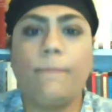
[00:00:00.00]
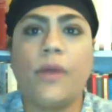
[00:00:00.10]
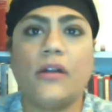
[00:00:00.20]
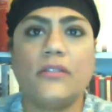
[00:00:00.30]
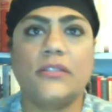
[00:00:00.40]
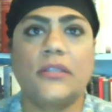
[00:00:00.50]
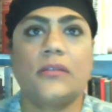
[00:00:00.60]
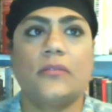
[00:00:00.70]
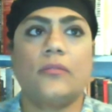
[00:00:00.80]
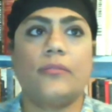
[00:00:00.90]
but yeah.
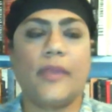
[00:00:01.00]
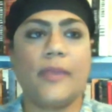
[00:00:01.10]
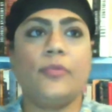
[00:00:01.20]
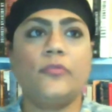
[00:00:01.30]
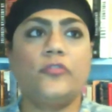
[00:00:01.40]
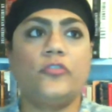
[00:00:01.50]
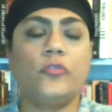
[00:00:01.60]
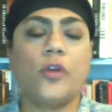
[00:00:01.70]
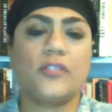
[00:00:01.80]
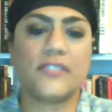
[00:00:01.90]
people
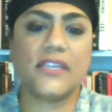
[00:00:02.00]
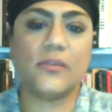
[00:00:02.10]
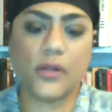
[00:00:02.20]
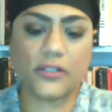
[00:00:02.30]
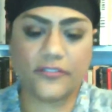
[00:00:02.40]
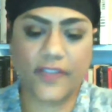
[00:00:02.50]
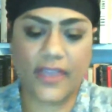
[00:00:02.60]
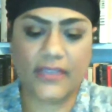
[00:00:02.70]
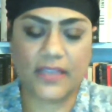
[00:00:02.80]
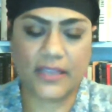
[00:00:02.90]
do not see world
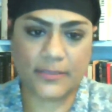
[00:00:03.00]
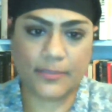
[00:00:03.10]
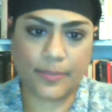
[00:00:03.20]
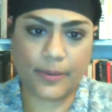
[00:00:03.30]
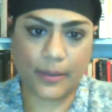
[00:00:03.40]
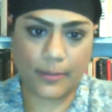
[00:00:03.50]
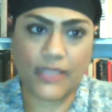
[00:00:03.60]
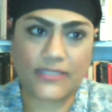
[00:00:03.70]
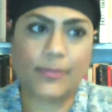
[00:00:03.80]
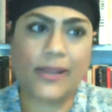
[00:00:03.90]
fairs as a
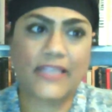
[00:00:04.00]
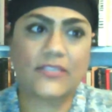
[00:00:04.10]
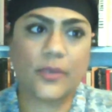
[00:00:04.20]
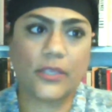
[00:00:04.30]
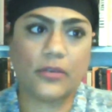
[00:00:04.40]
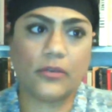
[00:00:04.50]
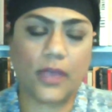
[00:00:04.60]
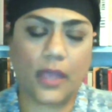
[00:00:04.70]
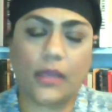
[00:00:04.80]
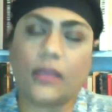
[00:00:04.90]
as a place where you
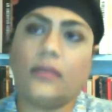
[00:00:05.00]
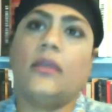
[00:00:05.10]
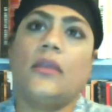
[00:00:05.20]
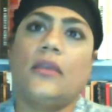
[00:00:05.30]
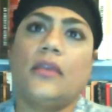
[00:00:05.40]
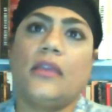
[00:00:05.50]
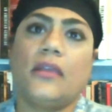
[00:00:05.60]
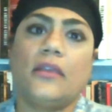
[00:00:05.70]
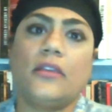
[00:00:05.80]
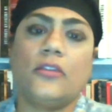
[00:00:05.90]
can
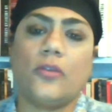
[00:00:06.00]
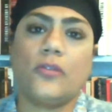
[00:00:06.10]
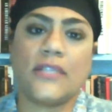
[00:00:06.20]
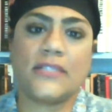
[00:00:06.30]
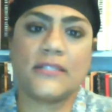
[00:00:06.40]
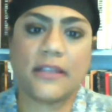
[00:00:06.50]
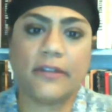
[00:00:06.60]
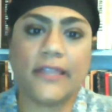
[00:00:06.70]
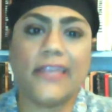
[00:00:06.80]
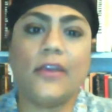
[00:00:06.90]
it, you know, necessarily